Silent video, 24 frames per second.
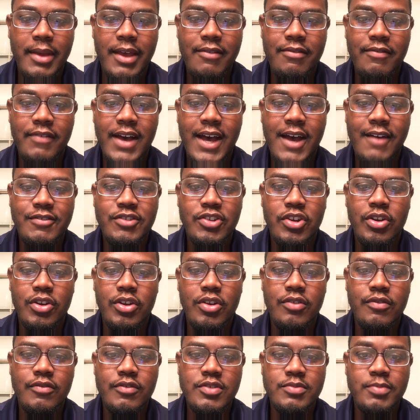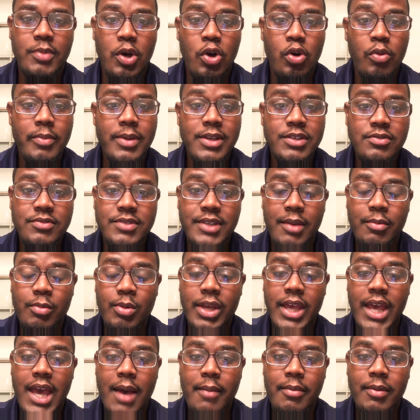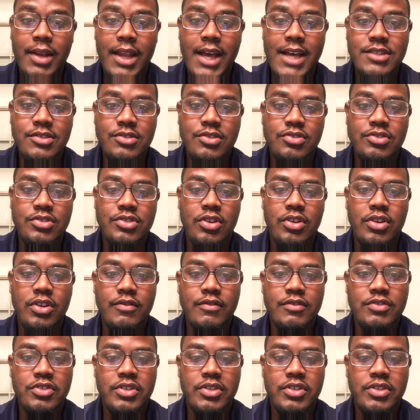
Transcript: had 5 turnovers, but Ole Miss was able to capitalize on those turnovers.